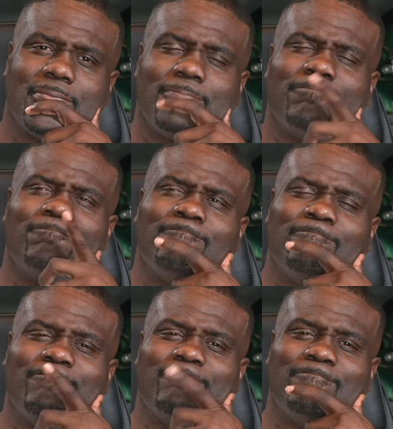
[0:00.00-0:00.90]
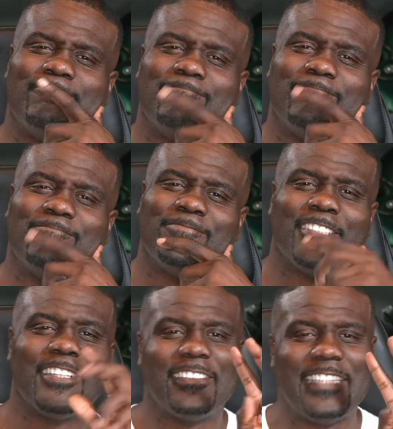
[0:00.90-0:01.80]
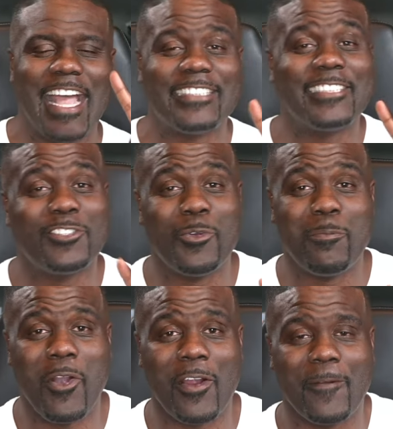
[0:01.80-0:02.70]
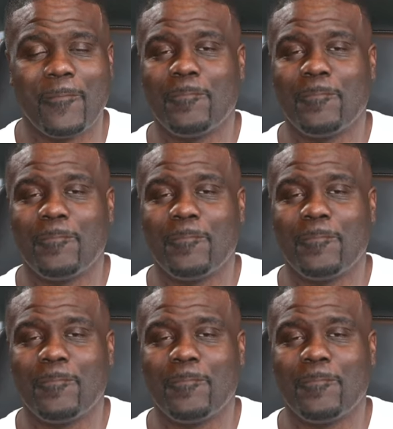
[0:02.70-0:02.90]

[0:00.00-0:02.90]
Hmm, that's a two parter.